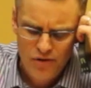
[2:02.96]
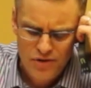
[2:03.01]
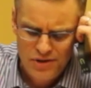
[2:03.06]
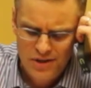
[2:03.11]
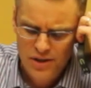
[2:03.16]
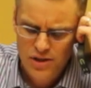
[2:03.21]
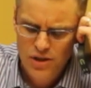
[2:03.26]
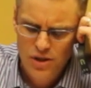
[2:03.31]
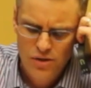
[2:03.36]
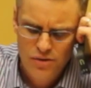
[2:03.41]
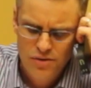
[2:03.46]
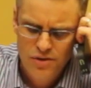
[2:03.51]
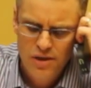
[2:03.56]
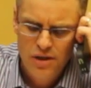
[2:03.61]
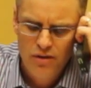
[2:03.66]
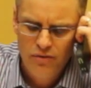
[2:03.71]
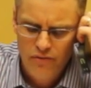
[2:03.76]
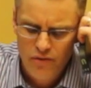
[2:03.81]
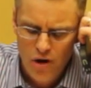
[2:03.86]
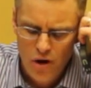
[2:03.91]
or 6 years that
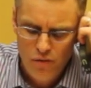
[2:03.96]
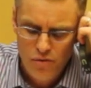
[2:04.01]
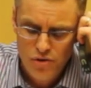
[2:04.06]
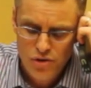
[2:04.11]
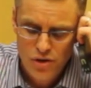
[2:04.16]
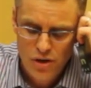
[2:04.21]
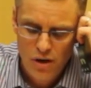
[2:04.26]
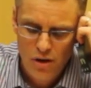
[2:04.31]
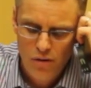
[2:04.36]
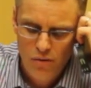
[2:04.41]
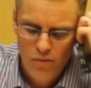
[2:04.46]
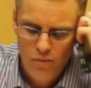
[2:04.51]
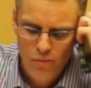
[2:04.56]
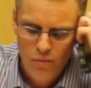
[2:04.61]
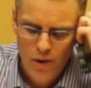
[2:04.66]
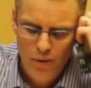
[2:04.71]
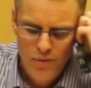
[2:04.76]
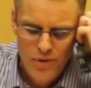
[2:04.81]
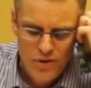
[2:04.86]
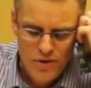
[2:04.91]
you've known Joe,
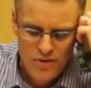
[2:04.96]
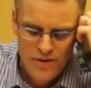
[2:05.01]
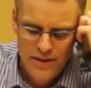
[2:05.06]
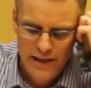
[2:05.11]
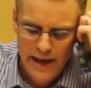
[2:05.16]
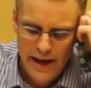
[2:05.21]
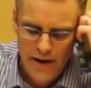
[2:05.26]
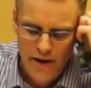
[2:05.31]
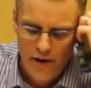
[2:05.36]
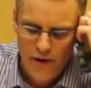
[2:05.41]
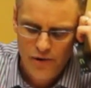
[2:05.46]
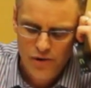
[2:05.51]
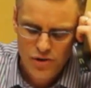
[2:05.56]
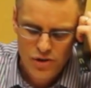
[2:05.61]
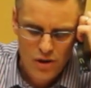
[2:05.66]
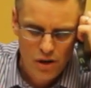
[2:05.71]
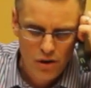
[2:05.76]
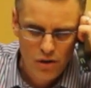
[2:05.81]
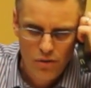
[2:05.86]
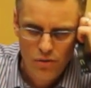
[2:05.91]
what would you say are
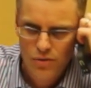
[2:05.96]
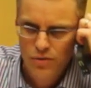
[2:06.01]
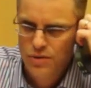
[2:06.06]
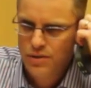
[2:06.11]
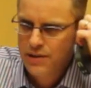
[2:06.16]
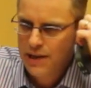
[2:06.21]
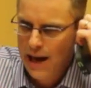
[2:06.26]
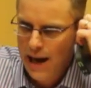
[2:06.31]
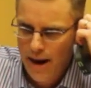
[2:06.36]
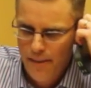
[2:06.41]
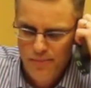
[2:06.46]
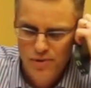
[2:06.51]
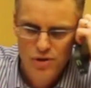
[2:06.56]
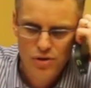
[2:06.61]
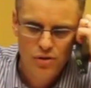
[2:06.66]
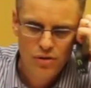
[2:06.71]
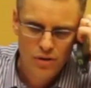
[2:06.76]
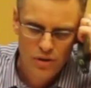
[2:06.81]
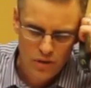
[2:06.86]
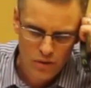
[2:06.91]
Joe's top
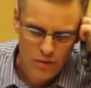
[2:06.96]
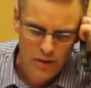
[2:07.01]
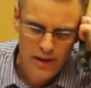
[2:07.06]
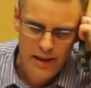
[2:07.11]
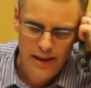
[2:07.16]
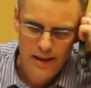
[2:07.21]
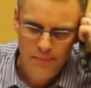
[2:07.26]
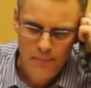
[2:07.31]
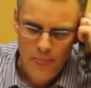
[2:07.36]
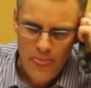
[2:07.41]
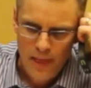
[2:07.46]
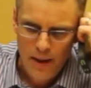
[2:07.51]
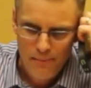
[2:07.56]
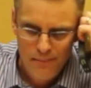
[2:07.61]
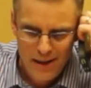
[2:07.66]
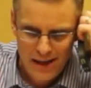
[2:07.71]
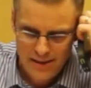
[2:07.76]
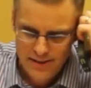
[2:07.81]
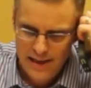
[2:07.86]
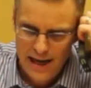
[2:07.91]
2 to 3
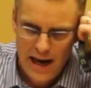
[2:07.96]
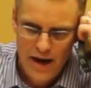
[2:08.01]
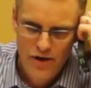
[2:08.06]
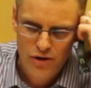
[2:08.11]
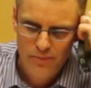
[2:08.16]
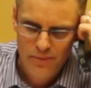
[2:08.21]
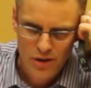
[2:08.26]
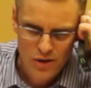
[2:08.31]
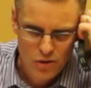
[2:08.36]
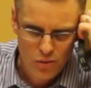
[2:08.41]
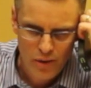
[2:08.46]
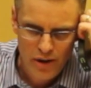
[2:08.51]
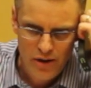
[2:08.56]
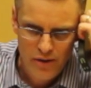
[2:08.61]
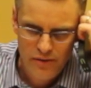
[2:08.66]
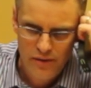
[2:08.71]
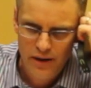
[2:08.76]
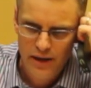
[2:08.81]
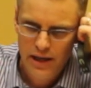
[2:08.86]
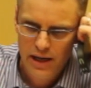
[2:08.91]
best attributes? What do
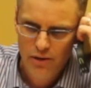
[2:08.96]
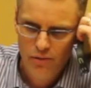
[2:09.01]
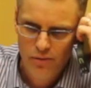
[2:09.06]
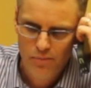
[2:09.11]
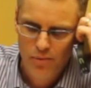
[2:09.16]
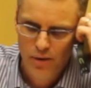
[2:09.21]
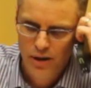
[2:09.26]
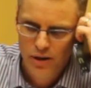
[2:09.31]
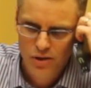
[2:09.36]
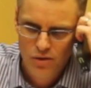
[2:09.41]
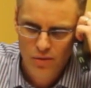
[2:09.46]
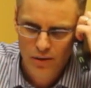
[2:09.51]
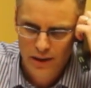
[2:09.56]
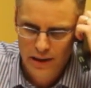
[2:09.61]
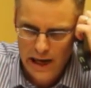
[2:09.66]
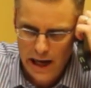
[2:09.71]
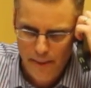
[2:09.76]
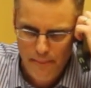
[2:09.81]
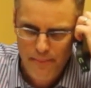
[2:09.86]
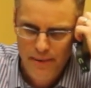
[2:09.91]
you think he would bring to a
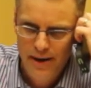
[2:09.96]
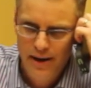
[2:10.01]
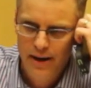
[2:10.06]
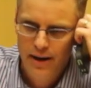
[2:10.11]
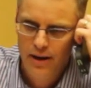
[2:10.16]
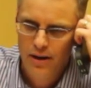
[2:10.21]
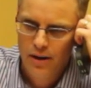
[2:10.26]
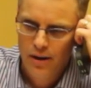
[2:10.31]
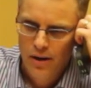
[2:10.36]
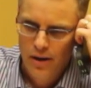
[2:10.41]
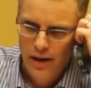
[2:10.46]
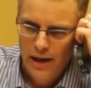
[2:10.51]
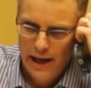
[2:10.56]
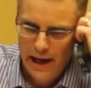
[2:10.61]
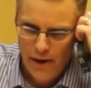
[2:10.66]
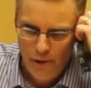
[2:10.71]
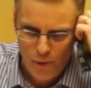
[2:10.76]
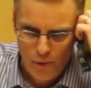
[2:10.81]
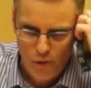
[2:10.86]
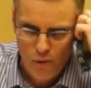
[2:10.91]
company
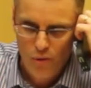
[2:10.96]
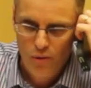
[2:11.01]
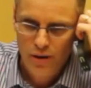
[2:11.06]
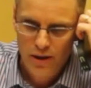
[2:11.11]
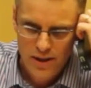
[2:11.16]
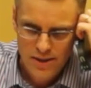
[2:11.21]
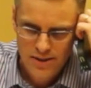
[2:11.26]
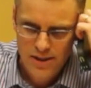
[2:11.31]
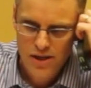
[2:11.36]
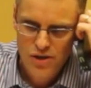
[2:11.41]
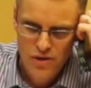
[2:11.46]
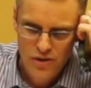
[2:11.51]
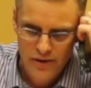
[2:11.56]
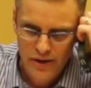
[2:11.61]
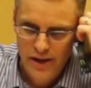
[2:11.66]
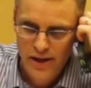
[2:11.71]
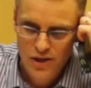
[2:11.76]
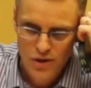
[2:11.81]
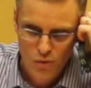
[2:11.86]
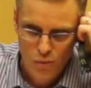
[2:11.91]
or an organization
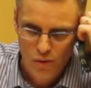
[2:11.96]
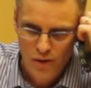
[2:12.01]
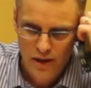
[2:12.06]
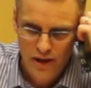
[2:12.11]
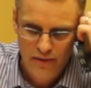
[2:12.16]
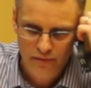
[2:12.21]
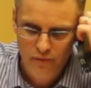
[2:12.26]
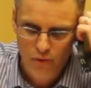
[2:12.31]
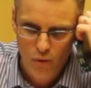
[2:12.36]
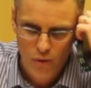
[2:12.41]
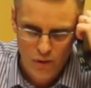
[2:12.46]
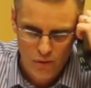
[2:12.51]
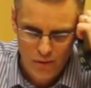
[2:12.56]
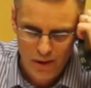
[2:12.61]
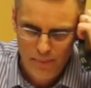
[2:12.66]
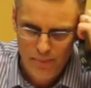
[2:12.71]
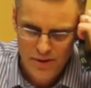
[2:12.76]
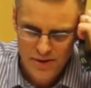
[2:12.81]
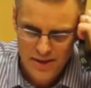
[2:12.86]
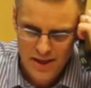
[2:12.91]
that he's working for or
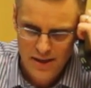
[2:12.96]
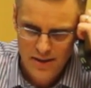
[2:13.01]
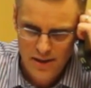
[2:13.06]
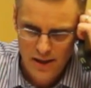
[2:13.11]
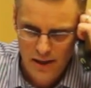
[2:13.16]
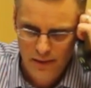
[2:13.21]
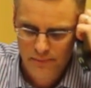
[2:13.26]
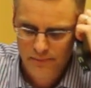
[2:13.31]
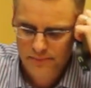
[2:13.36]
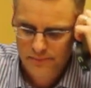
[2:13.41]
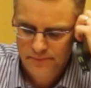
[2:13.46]
representing?